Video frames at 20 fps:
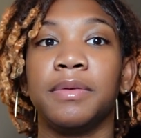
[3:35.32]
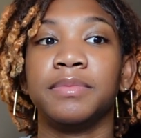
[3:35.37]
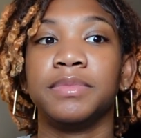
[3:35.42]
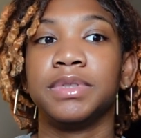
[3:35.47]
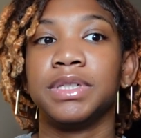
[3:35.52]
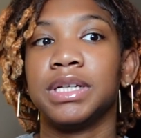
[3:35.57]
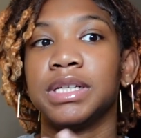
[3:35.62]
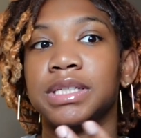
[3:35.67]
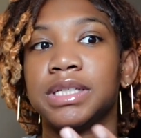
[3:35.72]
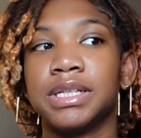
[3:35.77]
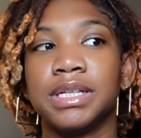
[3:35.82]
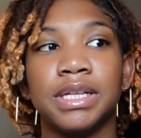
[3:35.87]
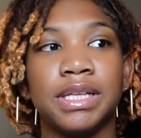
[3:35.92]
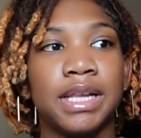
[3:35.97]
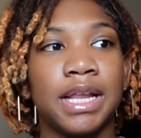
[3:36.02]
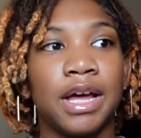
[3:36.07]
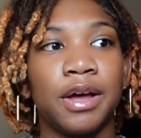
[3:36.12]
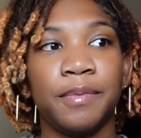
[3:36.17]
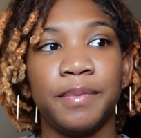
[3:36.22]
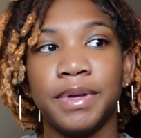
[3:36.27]
just to
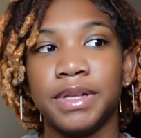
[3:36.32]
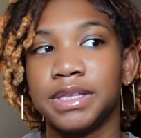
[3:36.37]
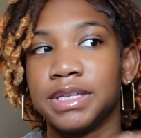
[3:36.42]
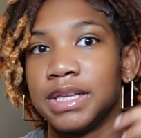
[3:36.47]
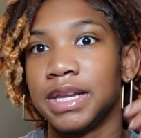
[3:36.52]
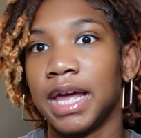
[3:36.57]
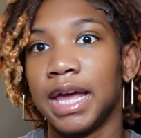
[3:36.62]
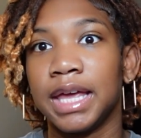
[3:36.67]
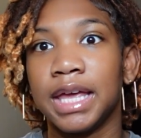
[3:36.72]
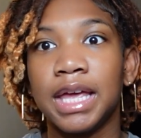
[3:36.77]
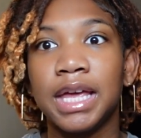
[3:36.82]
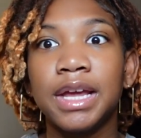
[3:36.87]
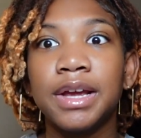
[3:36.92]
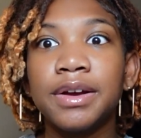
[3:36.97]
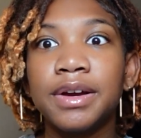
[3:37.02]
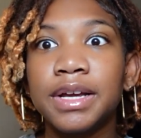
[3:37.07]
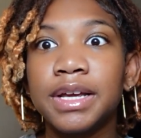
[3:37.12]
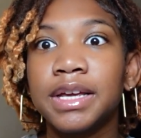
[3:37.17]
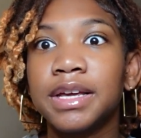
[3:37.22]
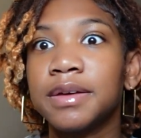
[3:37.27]
allow me to like
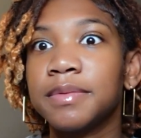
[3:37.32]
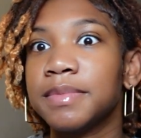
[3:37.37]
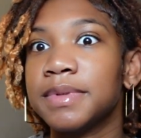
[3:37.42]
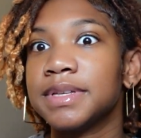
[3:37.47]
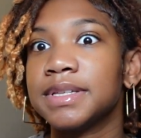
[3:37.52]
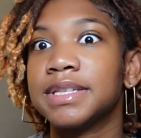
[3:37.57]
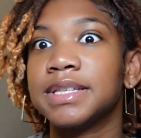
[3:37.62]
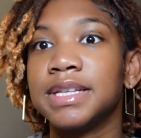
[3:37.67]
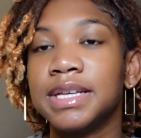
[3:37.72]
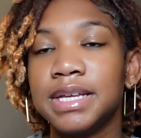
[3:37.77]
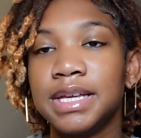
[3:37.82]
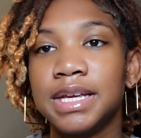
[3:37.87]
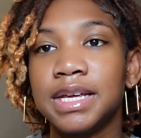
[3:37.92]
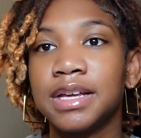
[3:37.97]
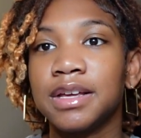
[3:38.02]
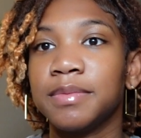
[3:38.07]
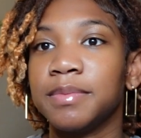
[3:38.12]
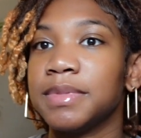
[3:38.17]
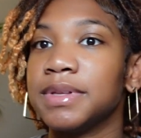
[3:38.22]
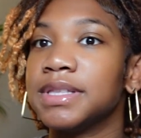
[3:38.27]
hear him and see
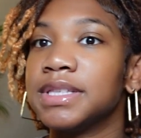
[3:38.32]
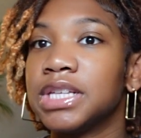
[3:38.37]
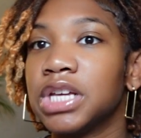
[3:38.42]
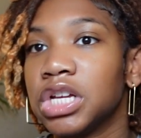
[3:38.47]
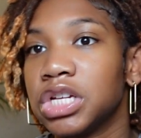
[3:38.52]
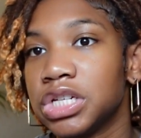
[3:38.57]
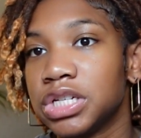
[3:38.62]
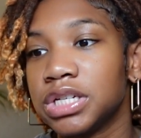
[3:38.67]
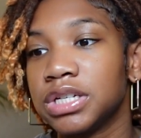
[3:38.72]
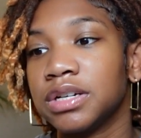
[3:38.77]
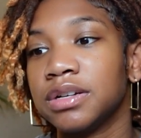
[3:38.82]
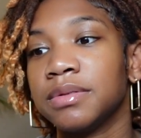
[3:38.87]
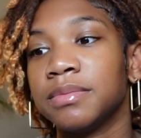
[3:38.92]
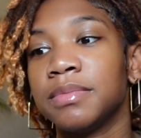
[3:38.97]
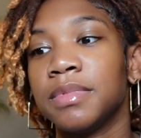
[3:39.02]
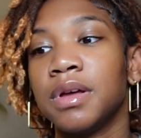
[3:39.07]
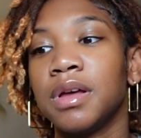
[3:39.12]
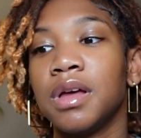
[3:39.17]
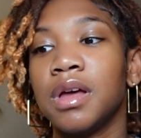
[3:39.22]
him and touch him,